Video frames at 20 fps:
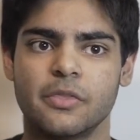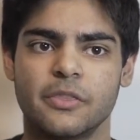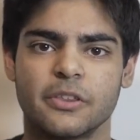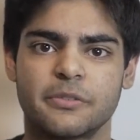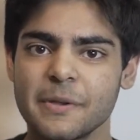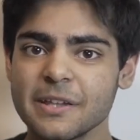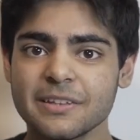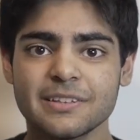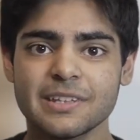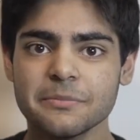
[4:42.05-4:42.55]

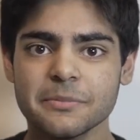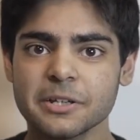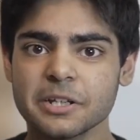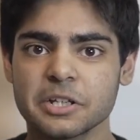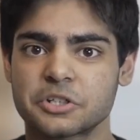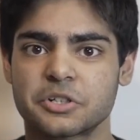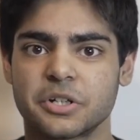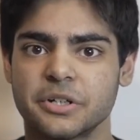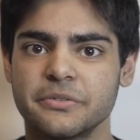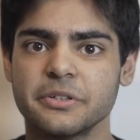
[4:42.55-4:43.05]
This may seem
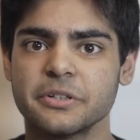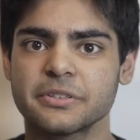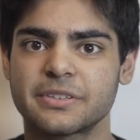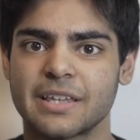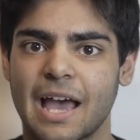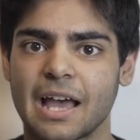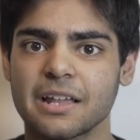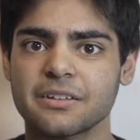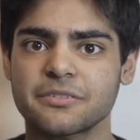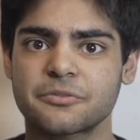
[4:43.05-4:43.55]
like a trivial
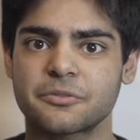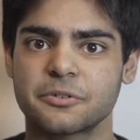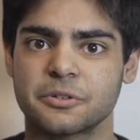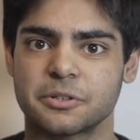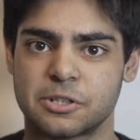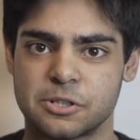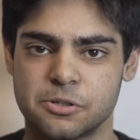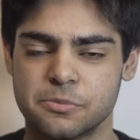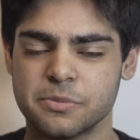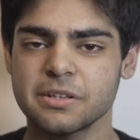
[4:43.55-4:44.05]
task
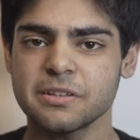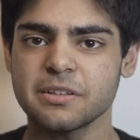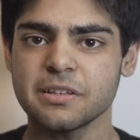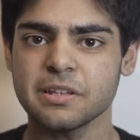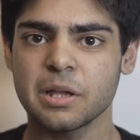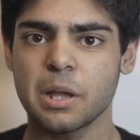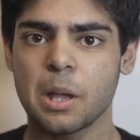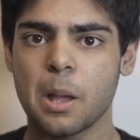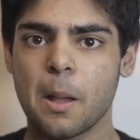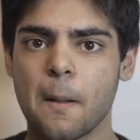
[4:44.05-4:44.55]
for
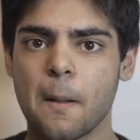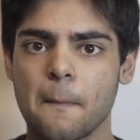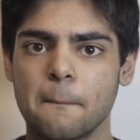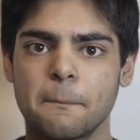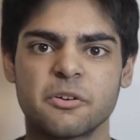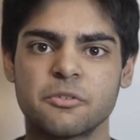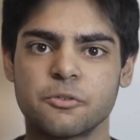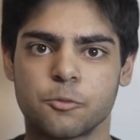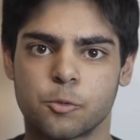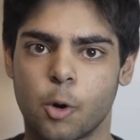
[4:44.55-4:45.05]
humans,
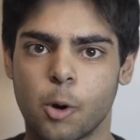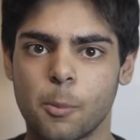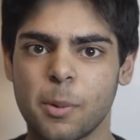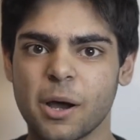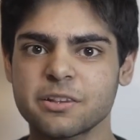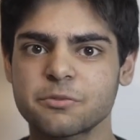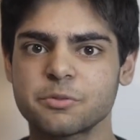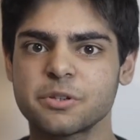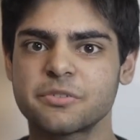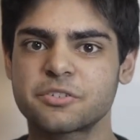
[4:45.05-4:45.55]
but for
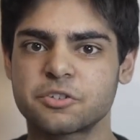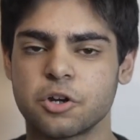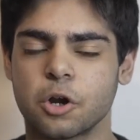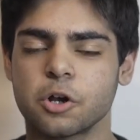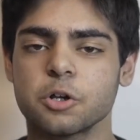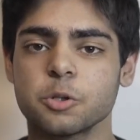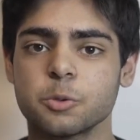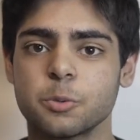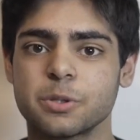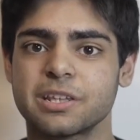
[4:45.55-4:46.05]
robots, we've
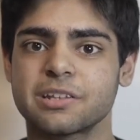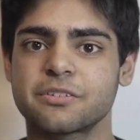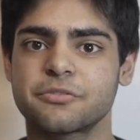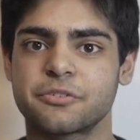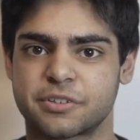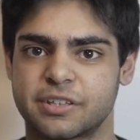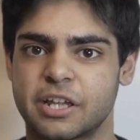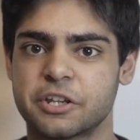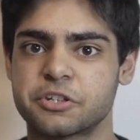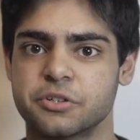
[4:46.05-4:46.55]
struggled with this
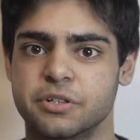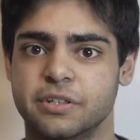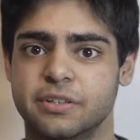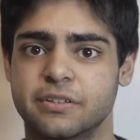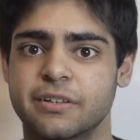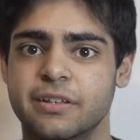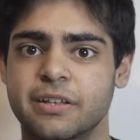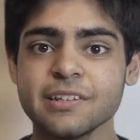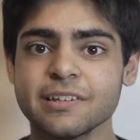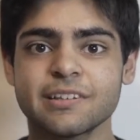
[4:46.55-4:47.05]
for
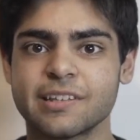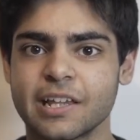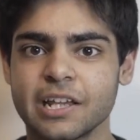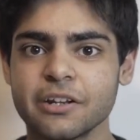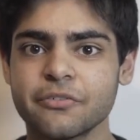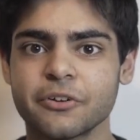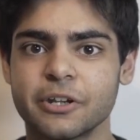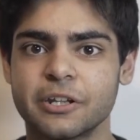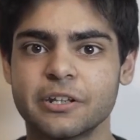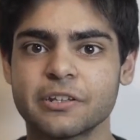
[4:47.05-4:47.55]
centuries. This is
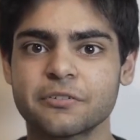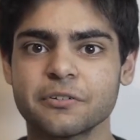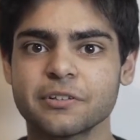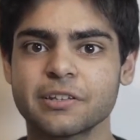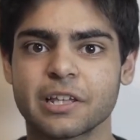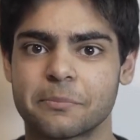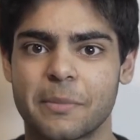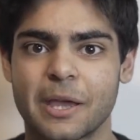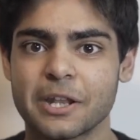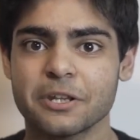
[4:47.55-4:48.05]
insane for
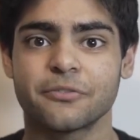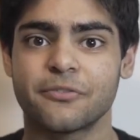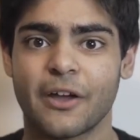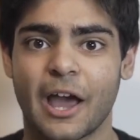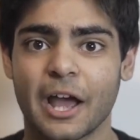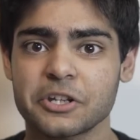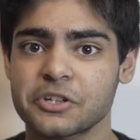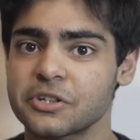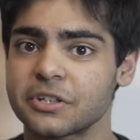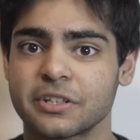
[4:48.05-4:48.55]
industries like
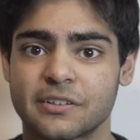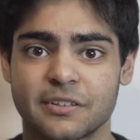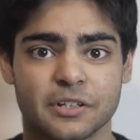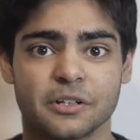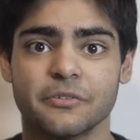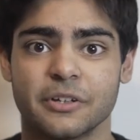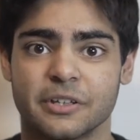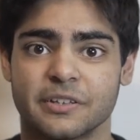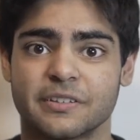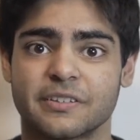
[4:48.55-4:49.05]
manufacturing and
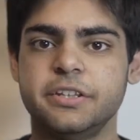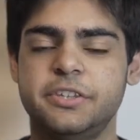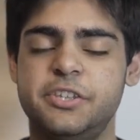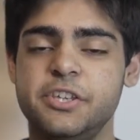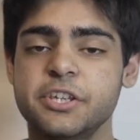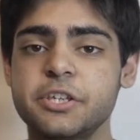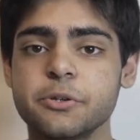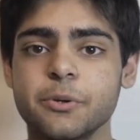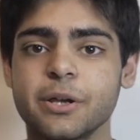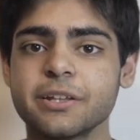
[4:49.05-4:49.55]
service.
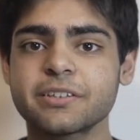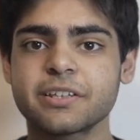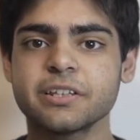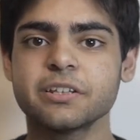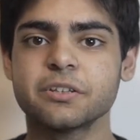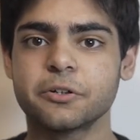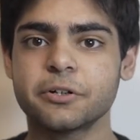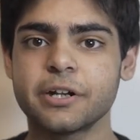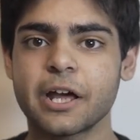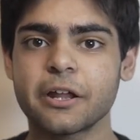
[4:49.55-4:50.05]
DQNs
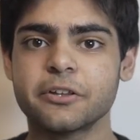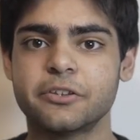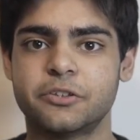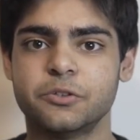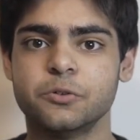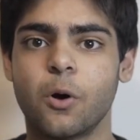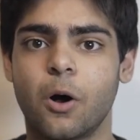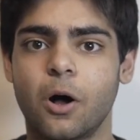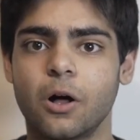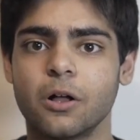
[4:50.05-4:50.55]
can learn how to
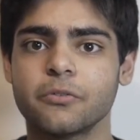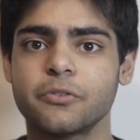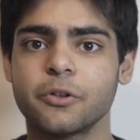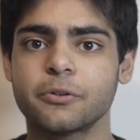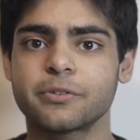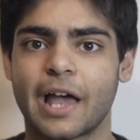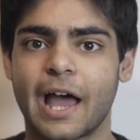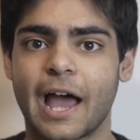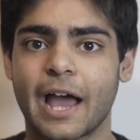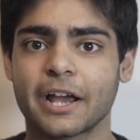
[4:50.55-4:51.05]
do all of
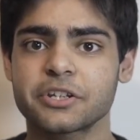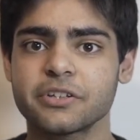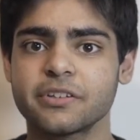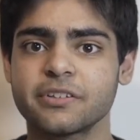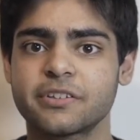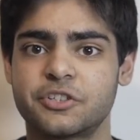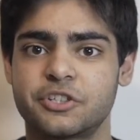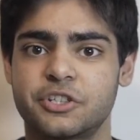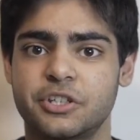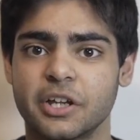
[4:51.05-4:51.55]
those
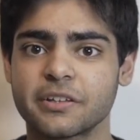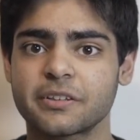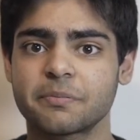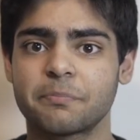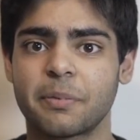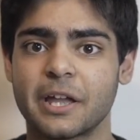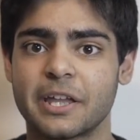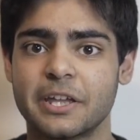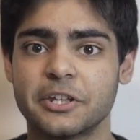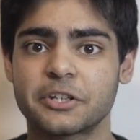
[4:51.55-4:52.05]
actions
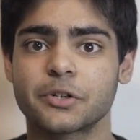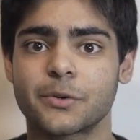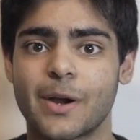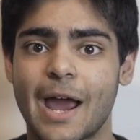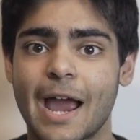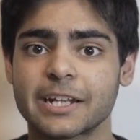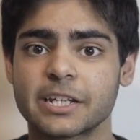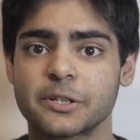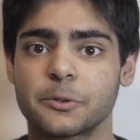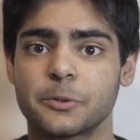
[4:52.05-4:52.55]
just by
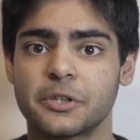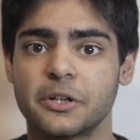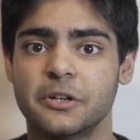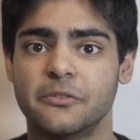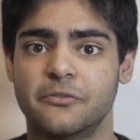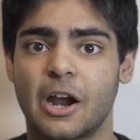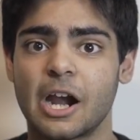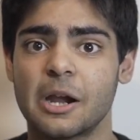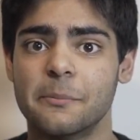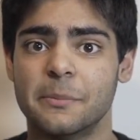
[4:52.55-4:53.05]
interacting with
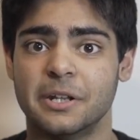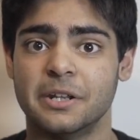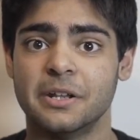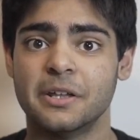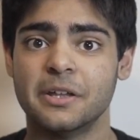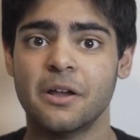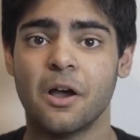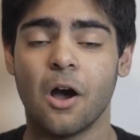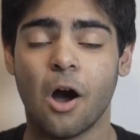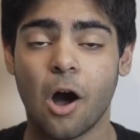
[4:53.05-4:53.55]
their environment,
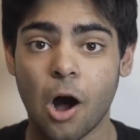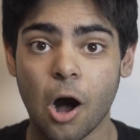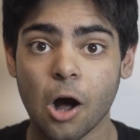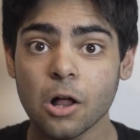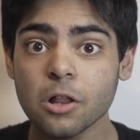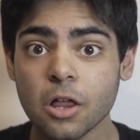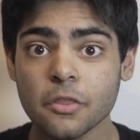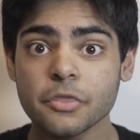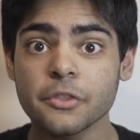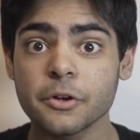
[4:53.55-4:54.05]

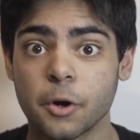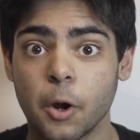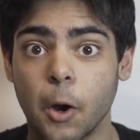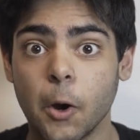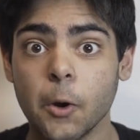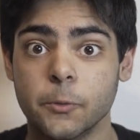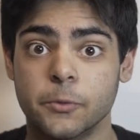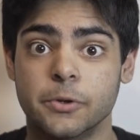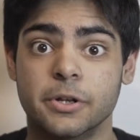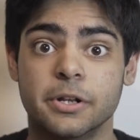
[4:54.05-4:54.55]
all on their
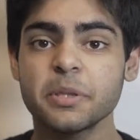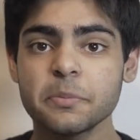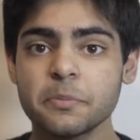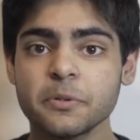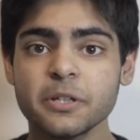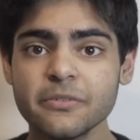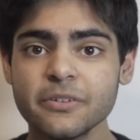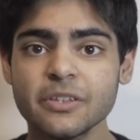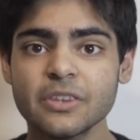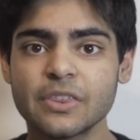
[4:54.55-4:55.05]
own. Some
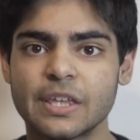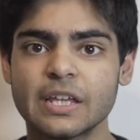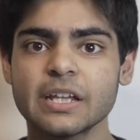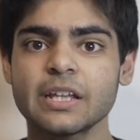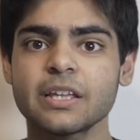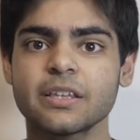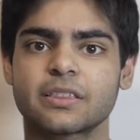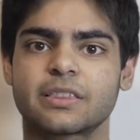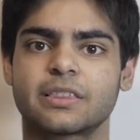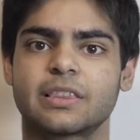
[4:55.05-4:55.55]
people even
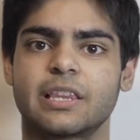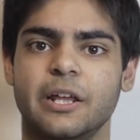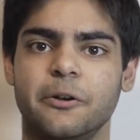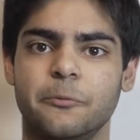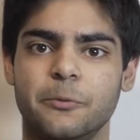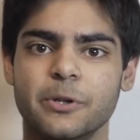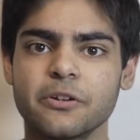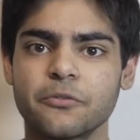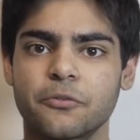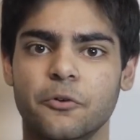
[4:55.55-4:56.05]
think
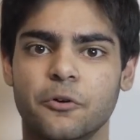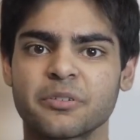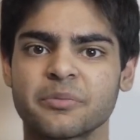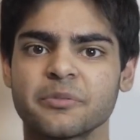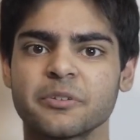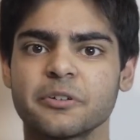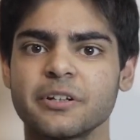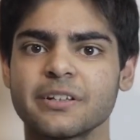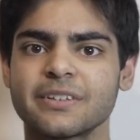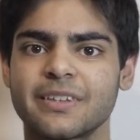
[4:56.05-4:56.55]
that
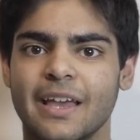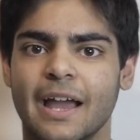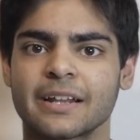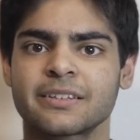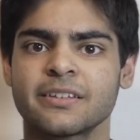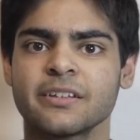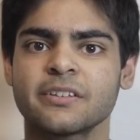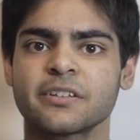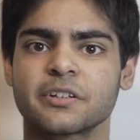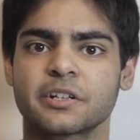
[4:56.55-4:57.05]
reinforcement learning
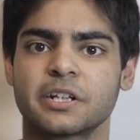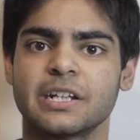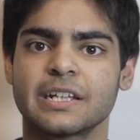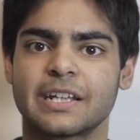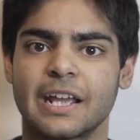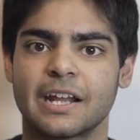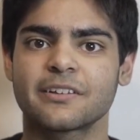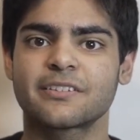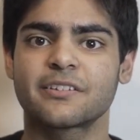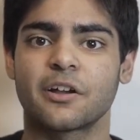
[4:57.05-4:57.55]
tactics are going
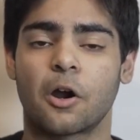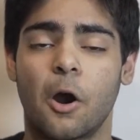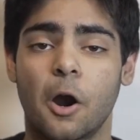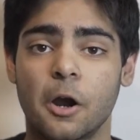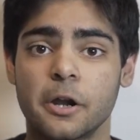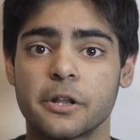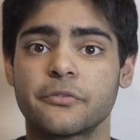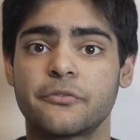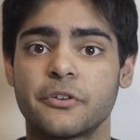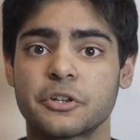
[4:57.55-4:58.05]
to get us to
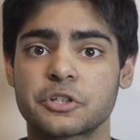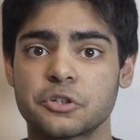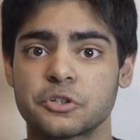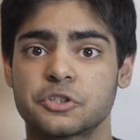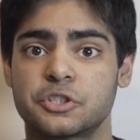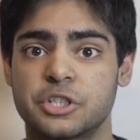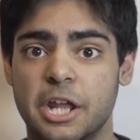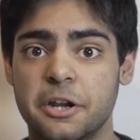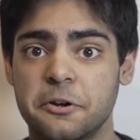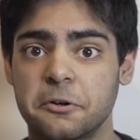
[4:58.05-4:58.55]

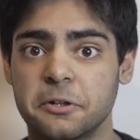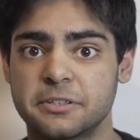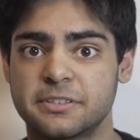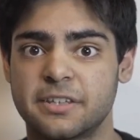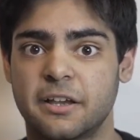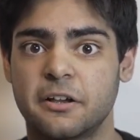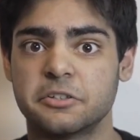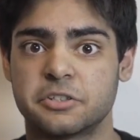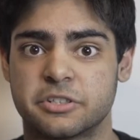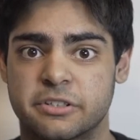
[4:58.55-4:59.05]
artificial general
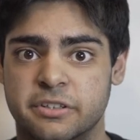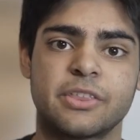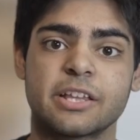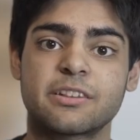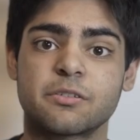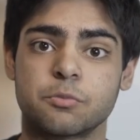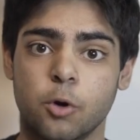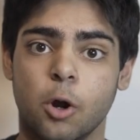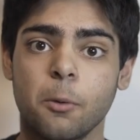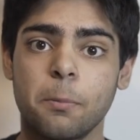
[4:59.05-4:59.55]
intelligence.
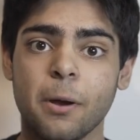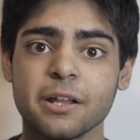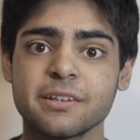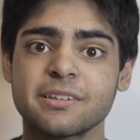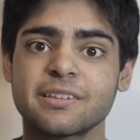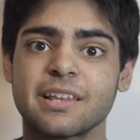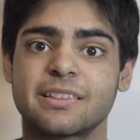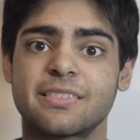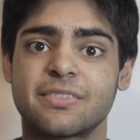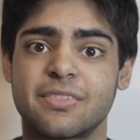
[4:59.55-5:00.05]
That's
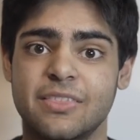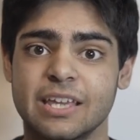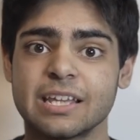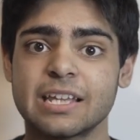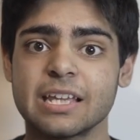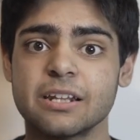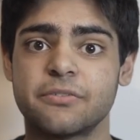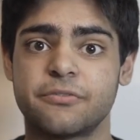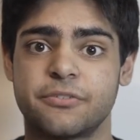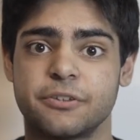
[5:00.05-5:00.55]
robots that
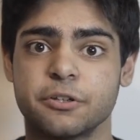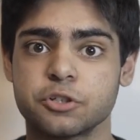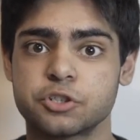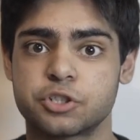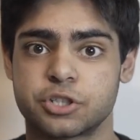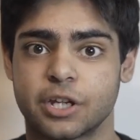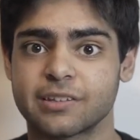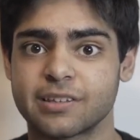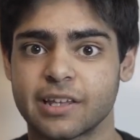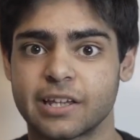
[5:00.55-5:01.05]
think and
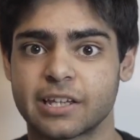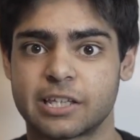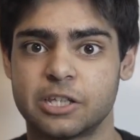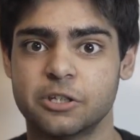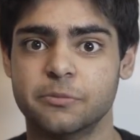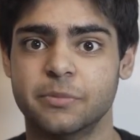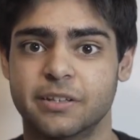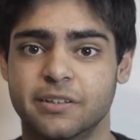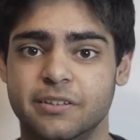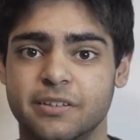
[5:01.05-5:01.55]
feel just like
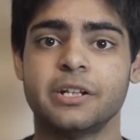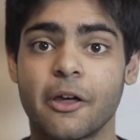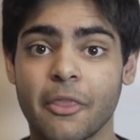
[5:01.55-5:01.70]
humans.